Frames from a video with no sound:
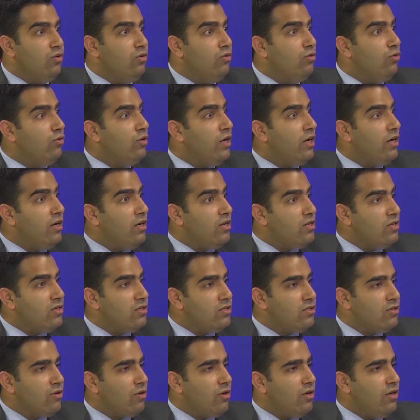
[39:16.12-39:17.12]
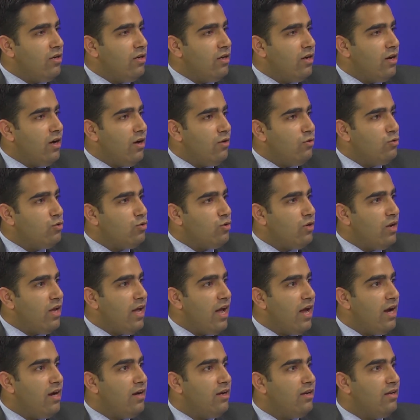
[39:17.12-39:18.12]
United Nations Security Council
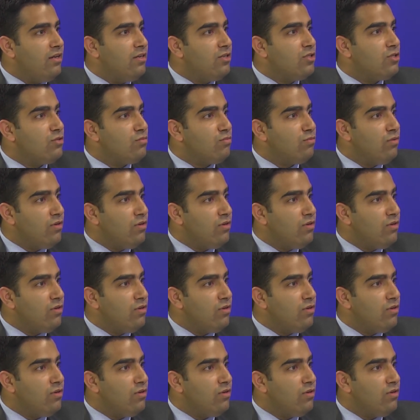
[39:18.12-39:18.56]
held its